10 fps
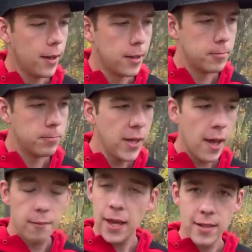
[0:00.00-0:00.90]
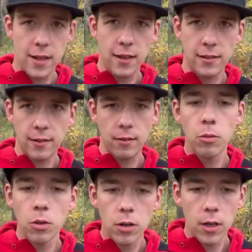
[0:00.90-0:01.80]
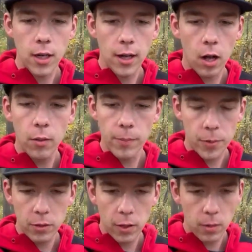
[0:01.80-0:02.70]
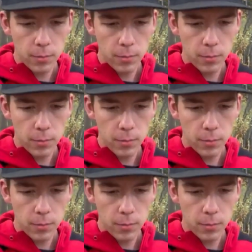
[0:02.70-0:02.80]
Um, but yeah, eight tests were, uh, all went pretty well.